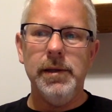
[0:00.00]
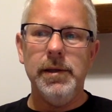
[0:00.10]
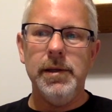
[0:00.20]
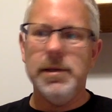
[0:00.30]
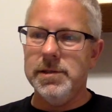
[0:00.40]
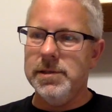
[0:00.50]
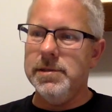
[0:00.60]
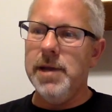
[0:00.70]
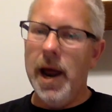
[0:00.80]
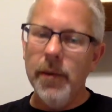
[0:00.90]
is
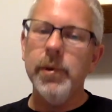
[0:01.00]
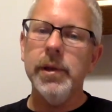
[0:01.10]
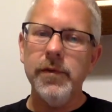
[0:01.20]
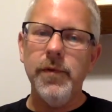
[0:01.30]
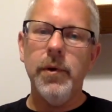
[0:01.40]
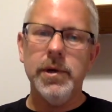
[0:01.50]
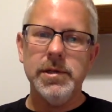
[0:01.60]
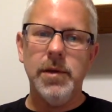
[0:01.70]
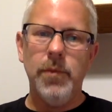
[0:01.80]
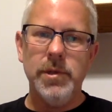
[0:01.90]
not really
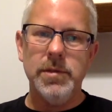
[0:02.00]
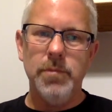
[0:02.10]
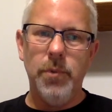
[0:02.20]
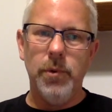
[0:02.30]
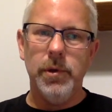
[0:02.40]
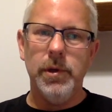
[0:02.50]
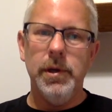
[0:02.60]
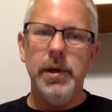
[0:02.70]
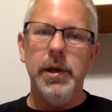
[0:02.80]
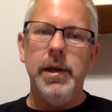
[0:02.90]
focused on what's important.
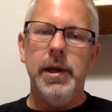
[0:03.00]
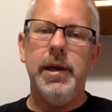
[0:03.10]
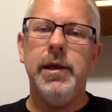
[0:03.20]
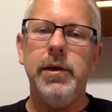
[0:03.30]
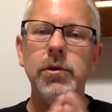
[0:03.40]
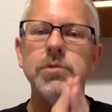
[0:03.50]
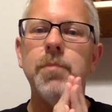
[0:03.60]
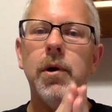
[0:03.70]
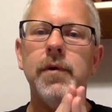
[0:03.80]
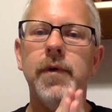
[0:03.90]
And a huge
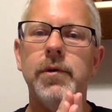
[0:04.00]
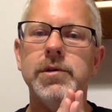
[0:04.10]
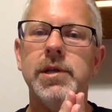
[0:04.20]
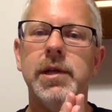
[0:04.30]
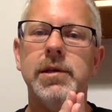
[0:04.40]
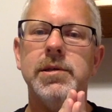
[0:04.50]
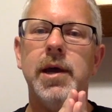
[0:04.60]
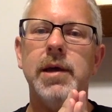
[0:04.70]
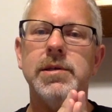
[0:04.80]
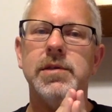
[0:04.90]
part of understanding
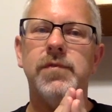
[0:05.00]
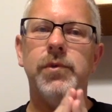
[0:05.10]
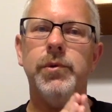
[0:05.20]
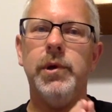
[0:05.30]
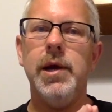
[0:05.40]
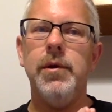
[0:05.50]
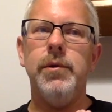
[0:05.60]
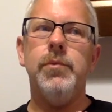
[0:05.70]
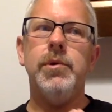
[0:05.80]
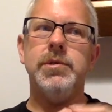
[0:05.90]
science is filtering out
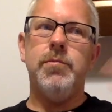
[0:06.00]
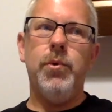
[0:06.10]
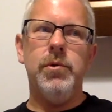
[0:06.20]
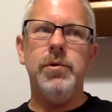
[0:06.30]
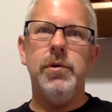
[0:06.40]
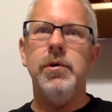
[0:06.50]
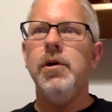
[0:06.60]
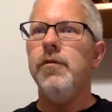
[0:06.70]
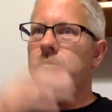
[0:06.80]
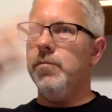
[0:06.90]
what's important
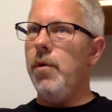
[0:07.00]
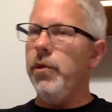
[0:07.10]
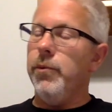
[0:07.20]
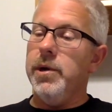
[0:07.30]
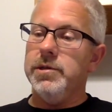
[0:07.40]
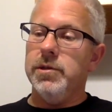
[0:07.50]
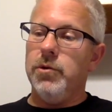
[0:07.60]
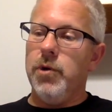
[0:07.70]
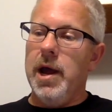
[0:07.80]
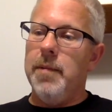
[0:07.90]
from all the rest of the
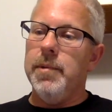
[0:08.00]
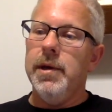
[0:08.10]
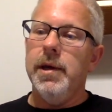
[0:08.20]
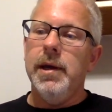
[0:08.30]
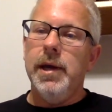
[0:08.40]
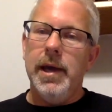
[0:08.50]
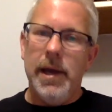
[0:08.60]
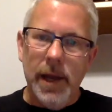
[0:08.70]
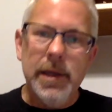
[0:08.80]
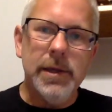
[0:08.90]
crap. And
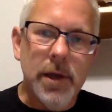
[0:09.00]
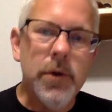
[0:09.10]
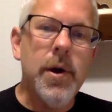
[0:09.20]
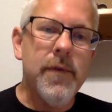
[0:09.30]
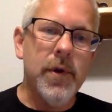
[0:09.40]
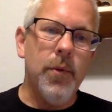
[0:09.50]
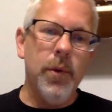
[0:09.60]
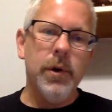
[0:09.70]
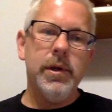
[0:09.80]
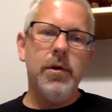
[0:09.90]
I can tell you, having
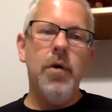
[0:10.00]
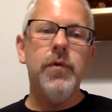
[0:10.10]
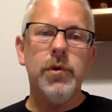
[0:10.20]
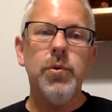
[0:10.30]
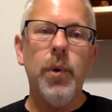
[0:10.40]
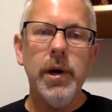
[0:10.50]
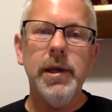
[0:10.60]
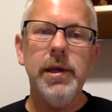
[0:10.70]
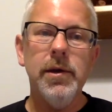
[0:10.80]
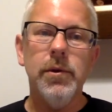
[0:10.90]
worked over 20
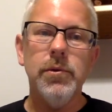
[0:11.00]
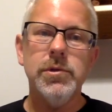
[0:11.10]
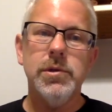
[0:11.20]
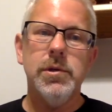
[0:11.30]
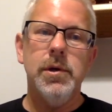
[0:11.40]
years